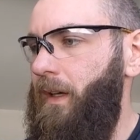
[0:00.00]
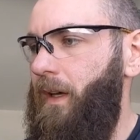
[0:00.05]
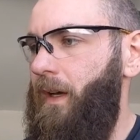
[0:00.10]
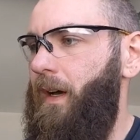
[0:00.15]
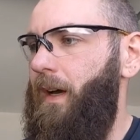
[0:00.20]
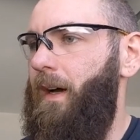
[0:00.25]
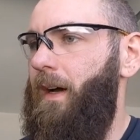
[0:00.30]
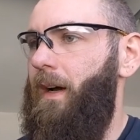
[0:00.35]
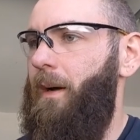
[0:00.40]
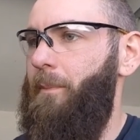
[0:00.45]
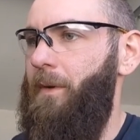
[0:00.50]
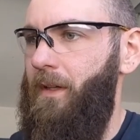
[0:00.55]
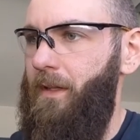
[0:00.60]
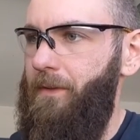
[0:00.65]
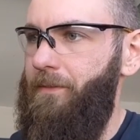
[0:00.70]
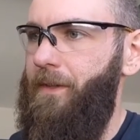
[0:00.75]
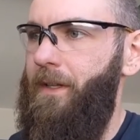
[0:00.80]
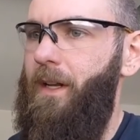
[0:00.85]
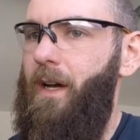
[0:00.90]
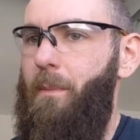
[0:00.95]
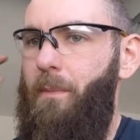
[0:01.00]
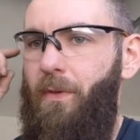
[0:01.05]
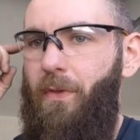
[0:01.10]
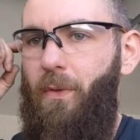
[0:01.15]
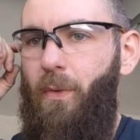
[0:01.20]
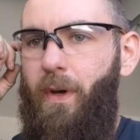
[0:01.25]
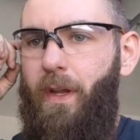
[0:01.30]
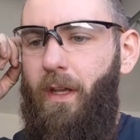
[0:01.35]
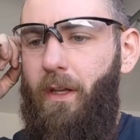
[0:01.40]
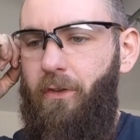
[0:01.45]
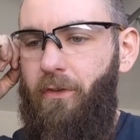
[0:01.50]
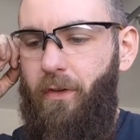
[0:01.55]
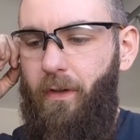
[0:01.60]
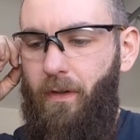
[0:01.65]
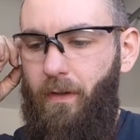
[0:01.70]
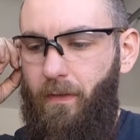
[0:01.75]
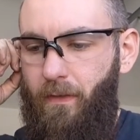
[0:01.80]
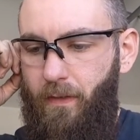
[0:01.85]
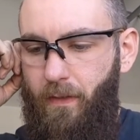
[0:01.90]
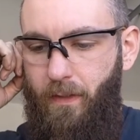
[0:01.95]
I'm going to lift it up 3
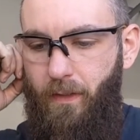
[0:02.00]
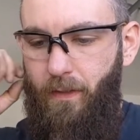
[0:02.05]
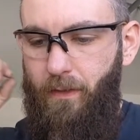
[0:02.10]
inches,